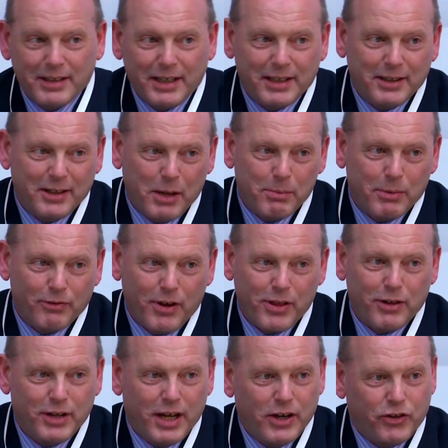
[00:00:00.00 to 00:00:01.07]
and a number of
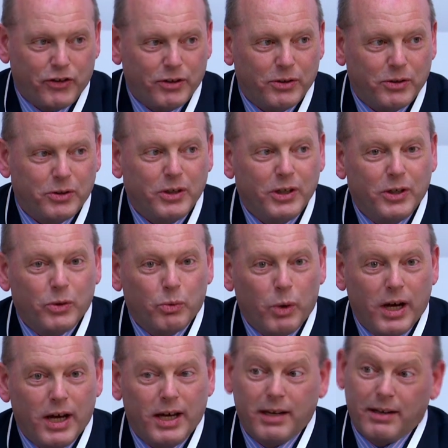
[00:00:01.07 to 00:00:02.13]
other nations
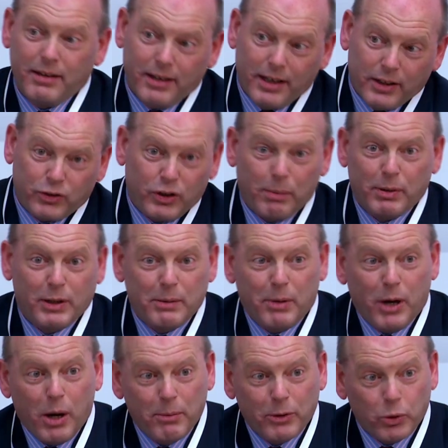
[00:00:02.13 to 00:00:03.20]
where a separate
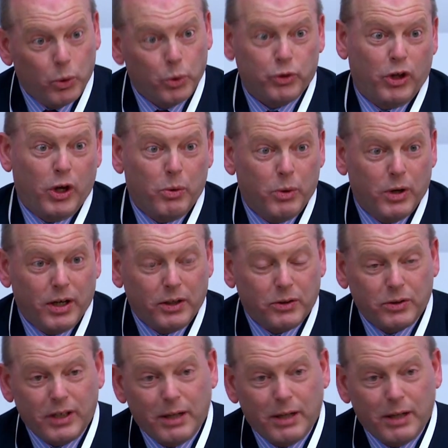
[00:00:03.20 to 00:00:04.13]
department also works.